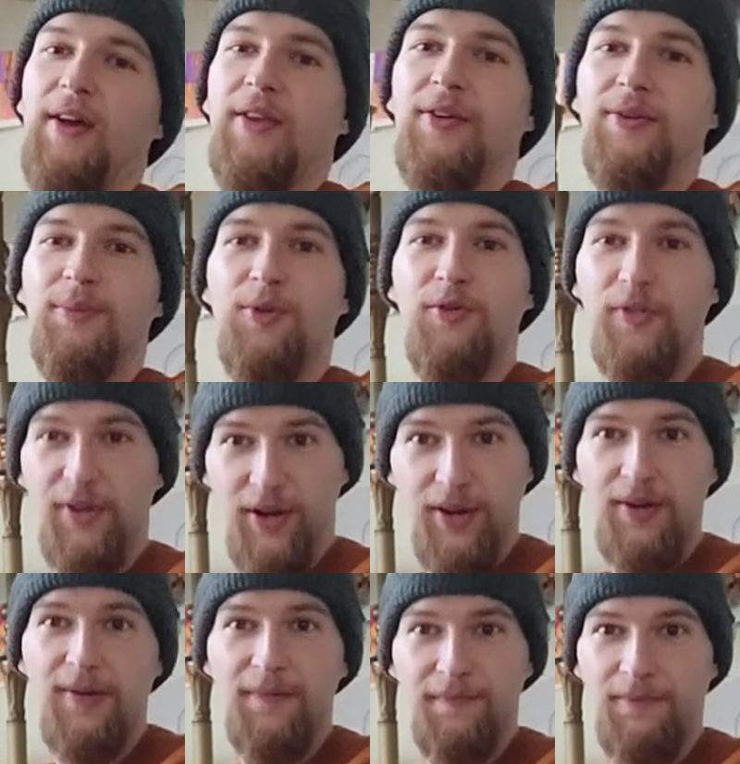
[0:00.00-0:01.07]
they're moving
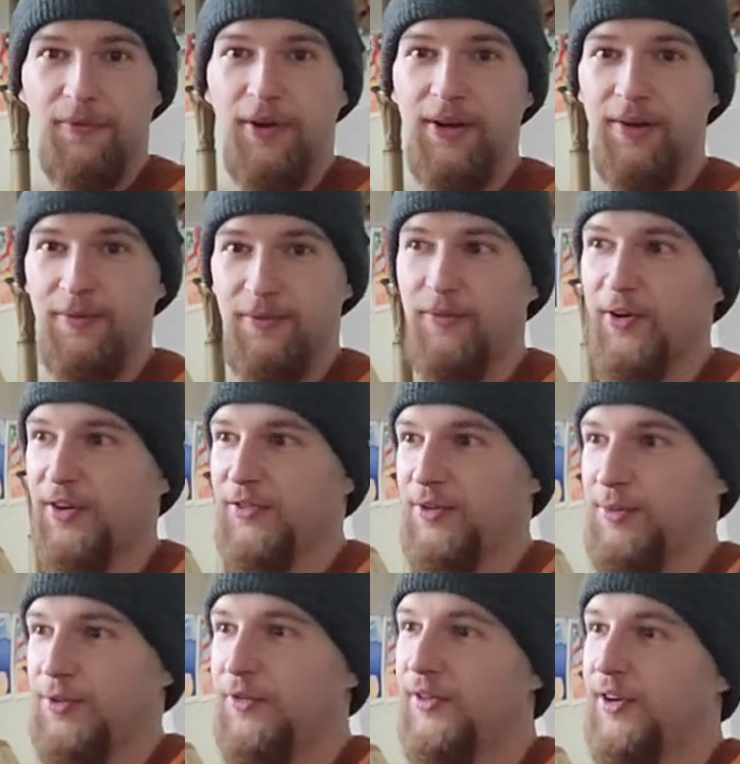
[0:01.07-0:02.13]
in, right? Freshly
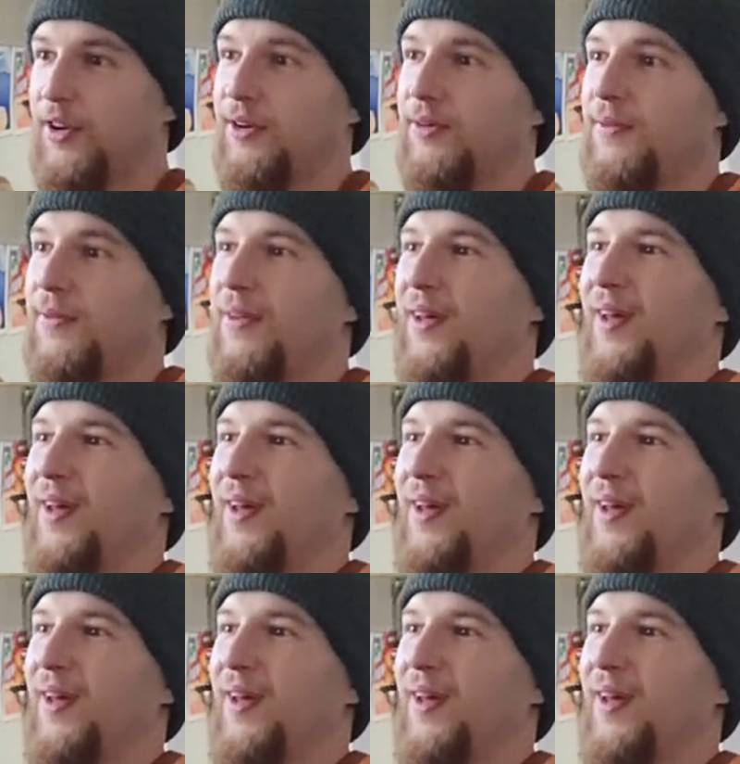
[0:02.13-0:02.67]
moving in.